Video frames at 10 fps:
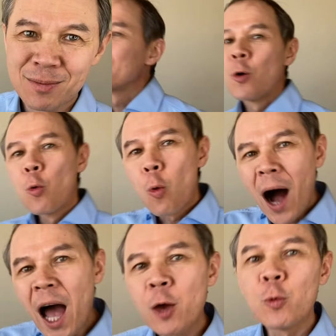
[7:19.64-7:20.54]
So
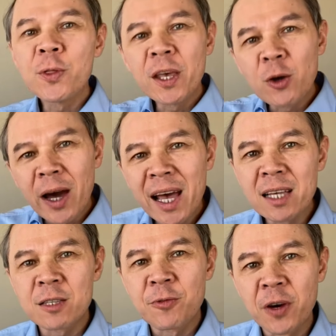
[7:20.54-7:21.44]
why would the
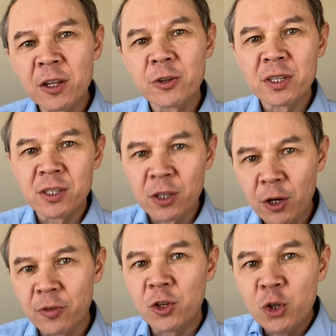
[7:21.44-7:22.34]
US Federal
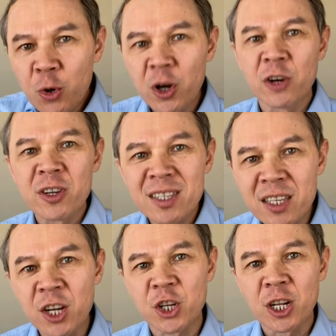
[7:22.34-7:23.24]
Reserve do a
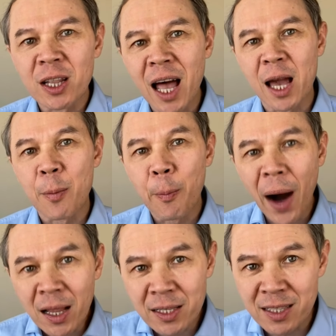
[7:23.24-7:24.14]
recession-like
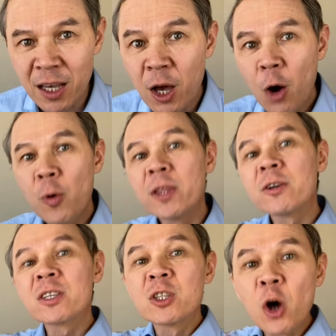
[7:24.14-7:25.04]
policy when
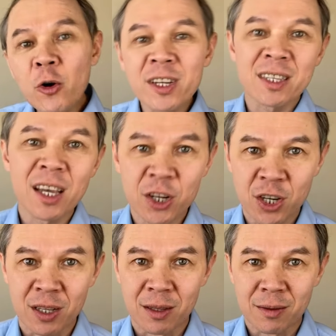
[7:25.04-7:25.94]
there is no
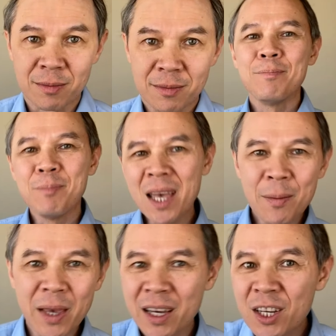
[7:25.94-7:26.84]
recession?
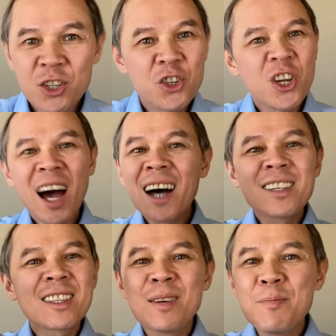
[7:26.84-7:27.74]
Maybe,
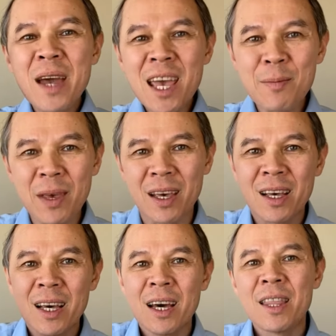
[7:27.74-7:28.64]
just maybe,
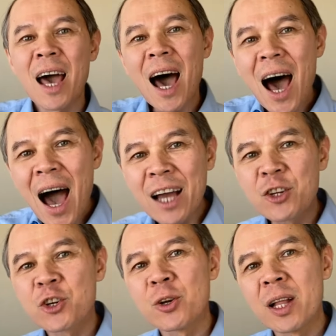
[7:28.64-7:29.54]
the
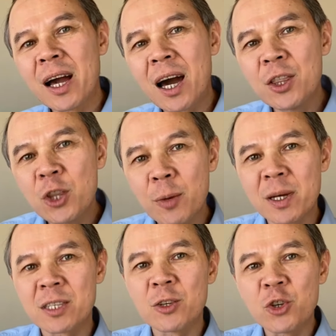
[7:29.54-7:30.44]
actual
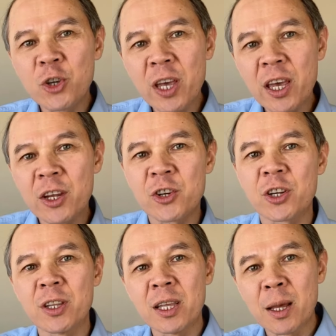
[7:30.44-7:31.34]
economic
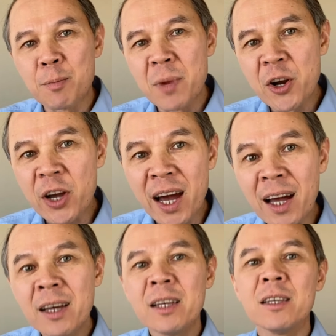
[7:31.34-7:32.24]
situation in
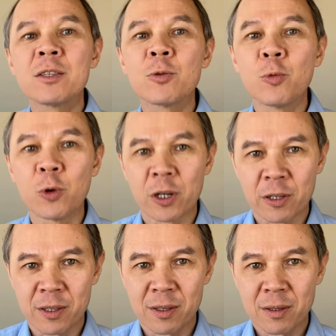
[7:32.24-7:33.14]
America is
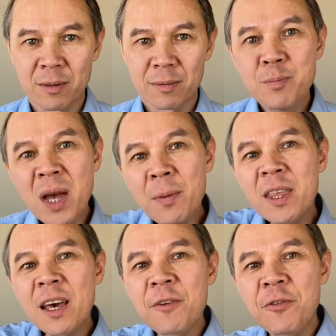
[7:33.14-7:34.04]
worse. Maybe
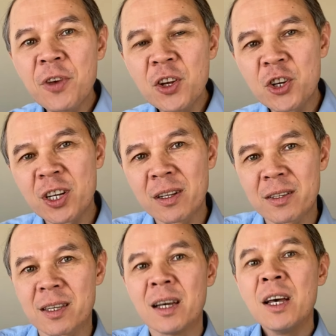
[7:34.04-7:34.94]
the
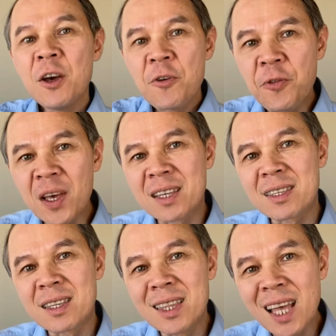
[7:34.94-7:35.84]
officials
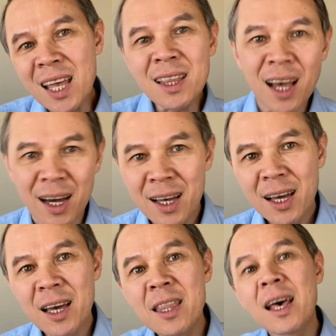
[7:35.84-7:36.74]
fixed data
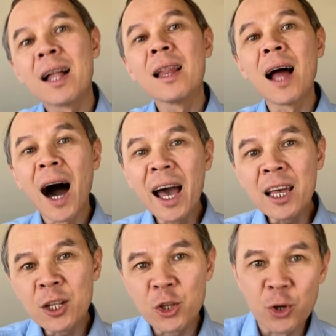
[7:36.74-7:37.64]
and they are
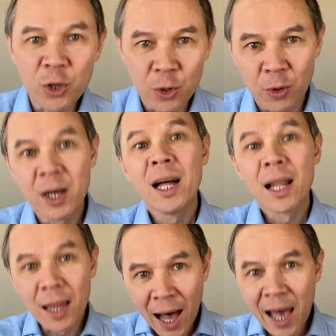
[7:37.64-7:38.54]
lying to you,
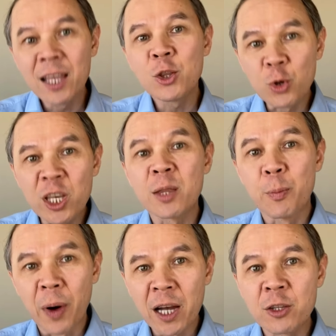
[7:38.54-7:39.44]
lying to
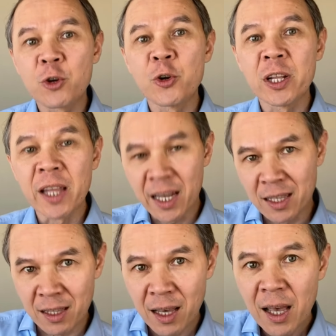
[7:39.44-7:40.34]
get Biden
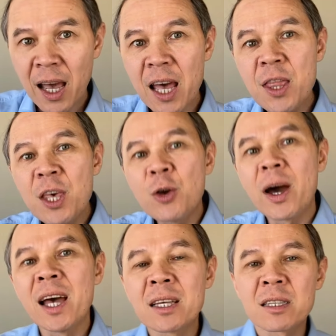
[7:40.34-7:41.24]
reelected. And the
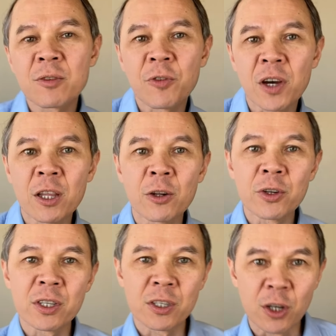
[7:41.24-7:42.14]
US Federal
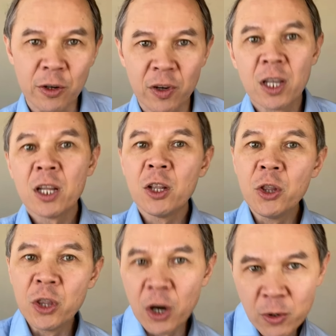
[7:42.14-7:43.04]
Reserve
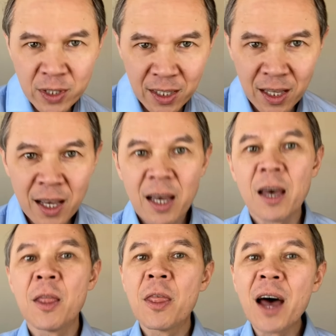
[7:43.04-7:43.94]
knows it.
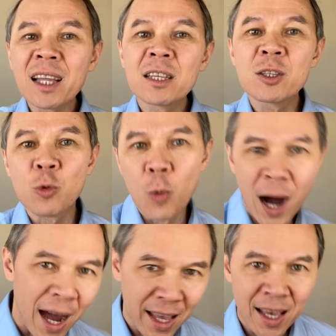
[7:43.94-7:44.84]
And that is
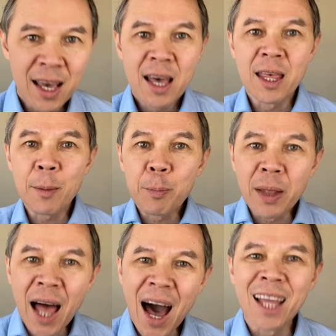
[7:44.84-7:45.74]
why they
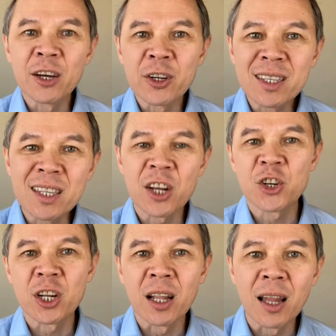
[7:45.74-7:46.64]
plan a
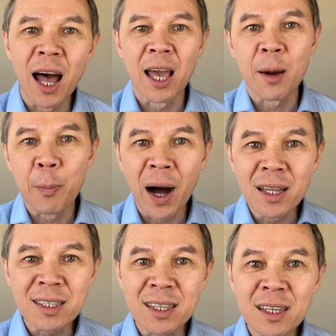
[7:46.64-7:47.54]
recession-like
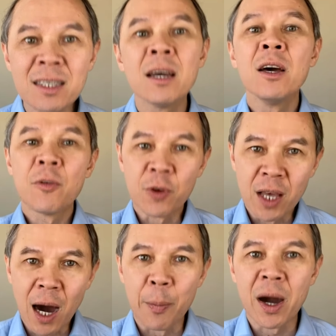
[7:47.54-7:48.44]
policies for
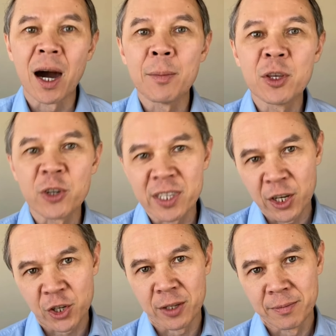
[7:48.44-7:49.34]
the upcoming
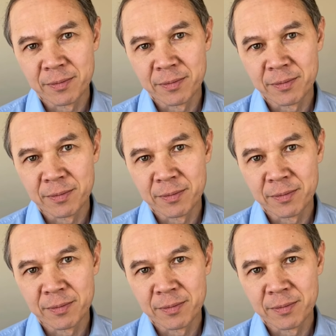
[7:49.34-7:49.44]
recession.